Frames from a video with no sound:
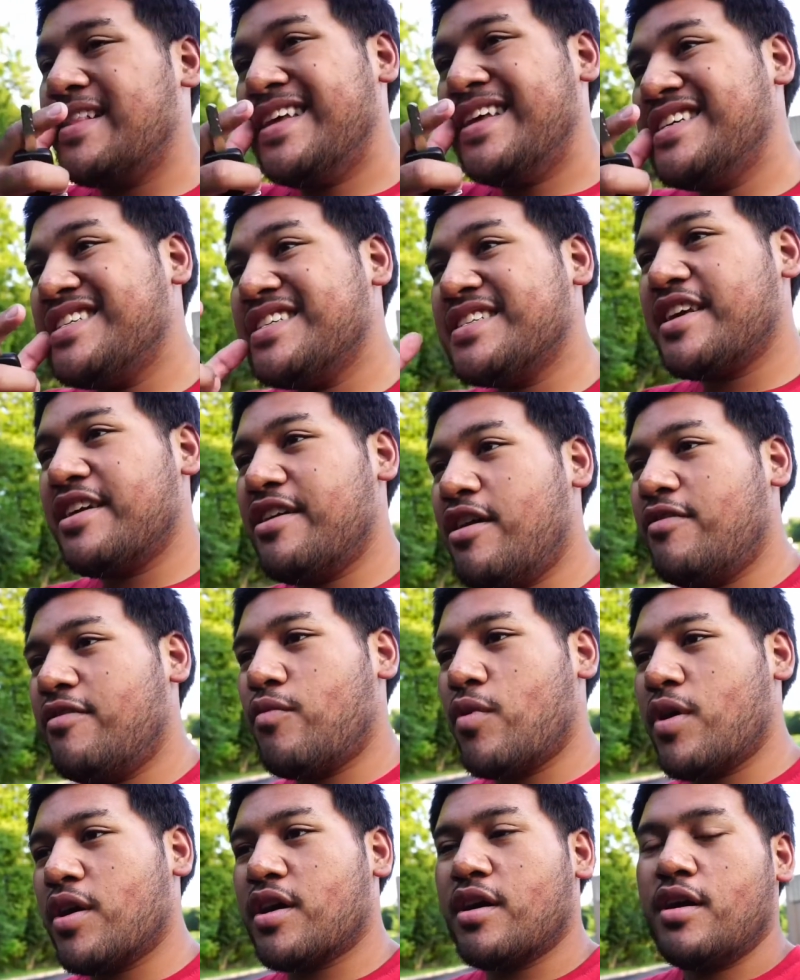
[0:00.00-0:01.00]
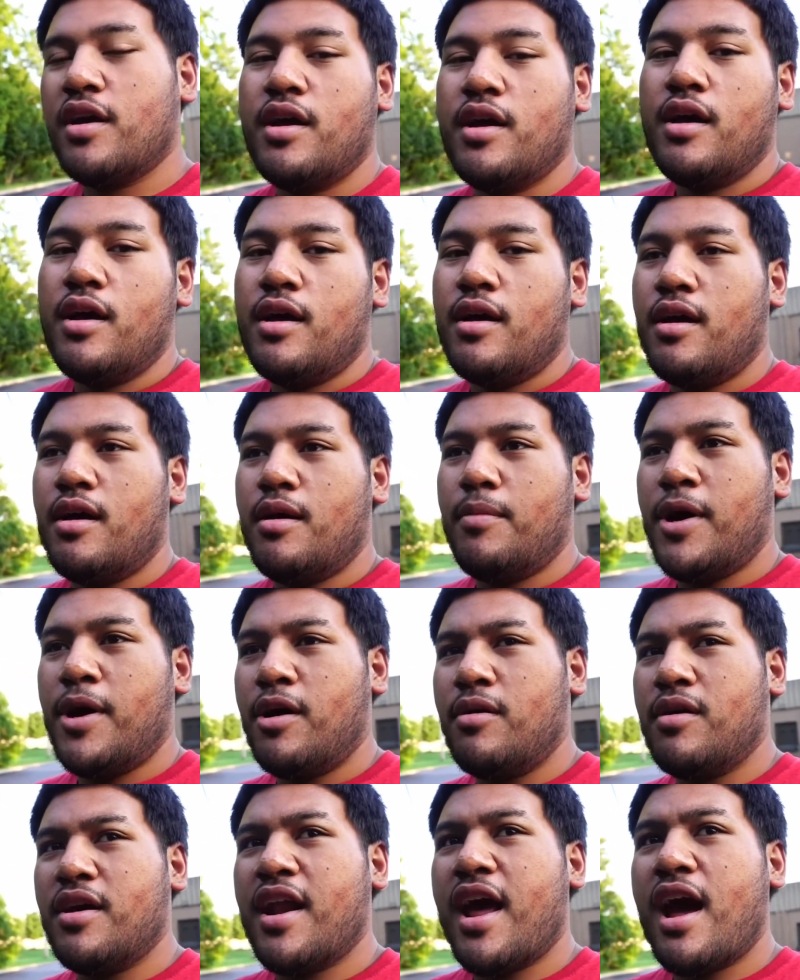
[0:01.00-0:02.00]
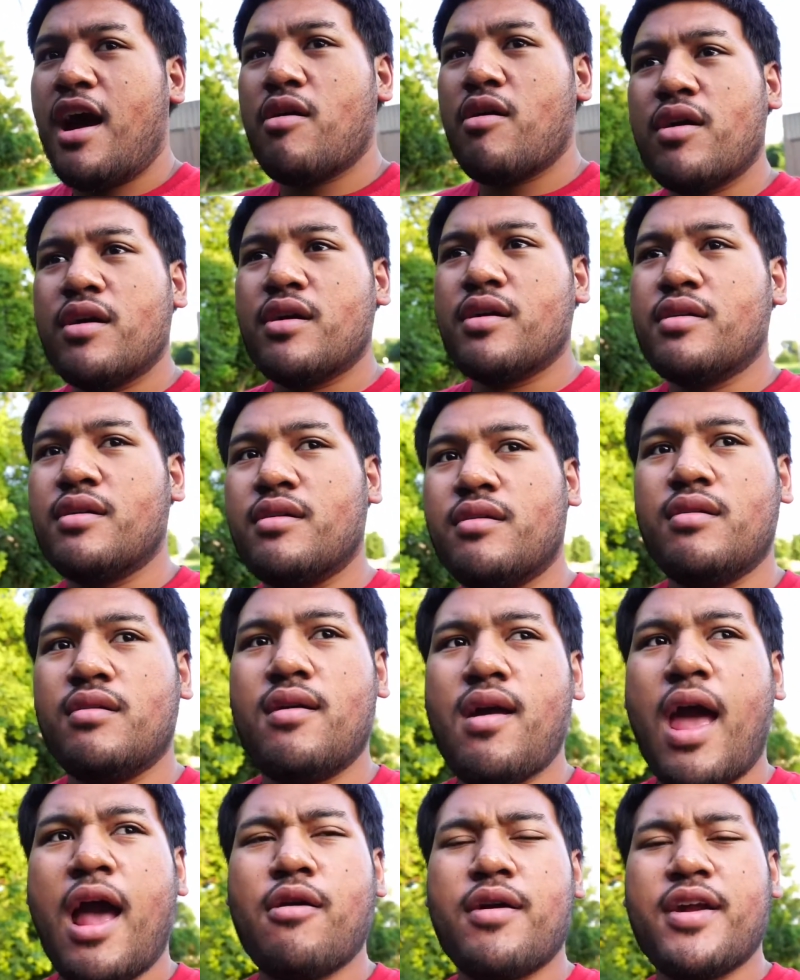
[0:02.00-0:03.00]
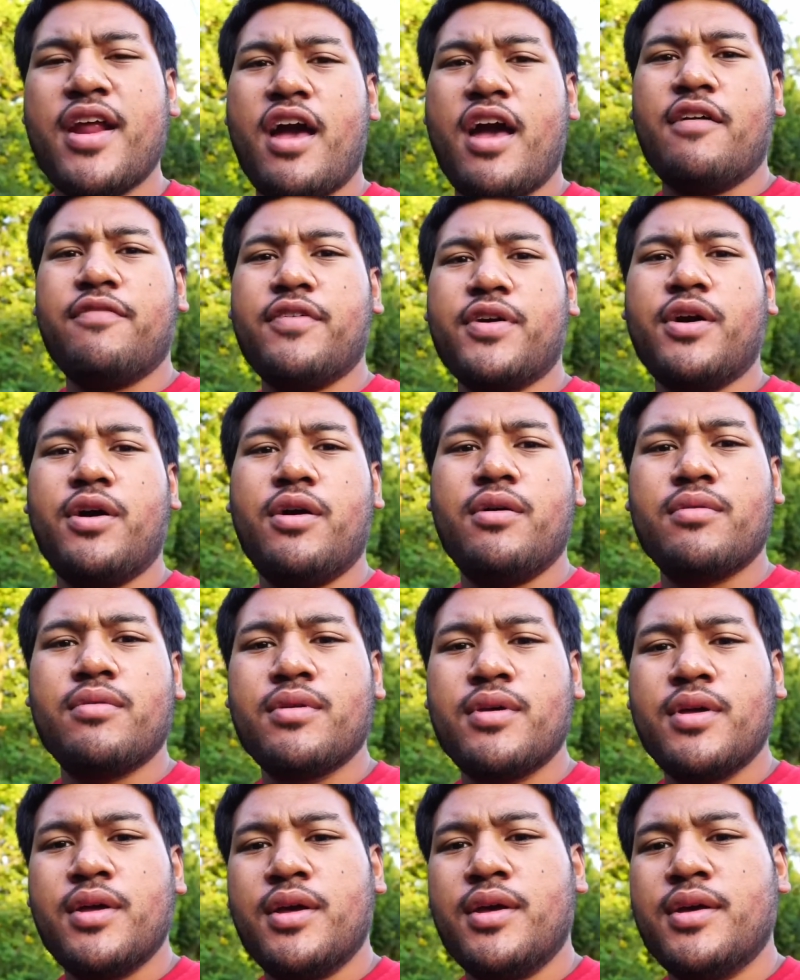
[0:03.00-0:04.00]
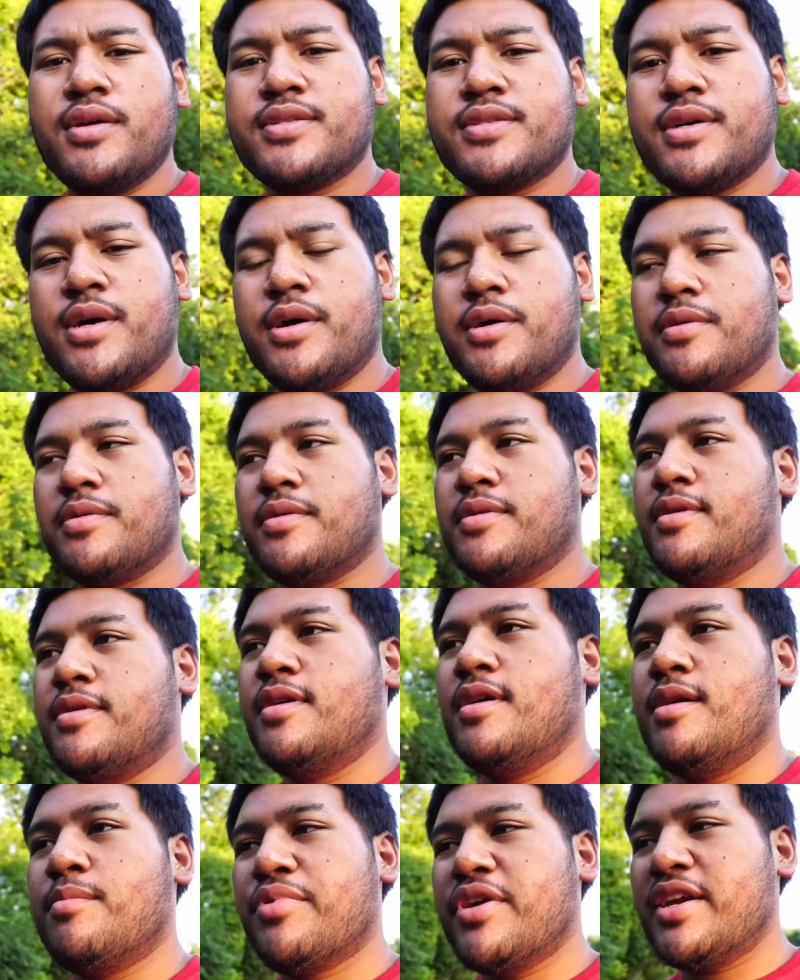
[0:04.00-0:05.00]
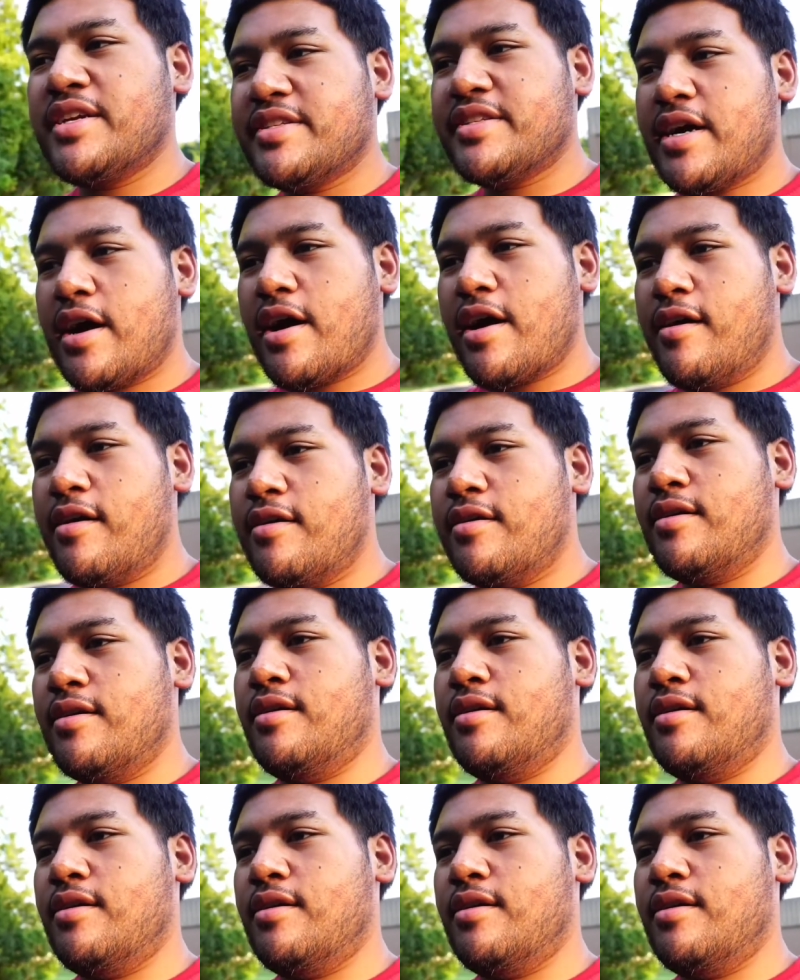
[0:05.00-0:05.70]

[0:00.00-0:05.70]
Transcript: did just get off work about an hour and a half ago. So pretty tired.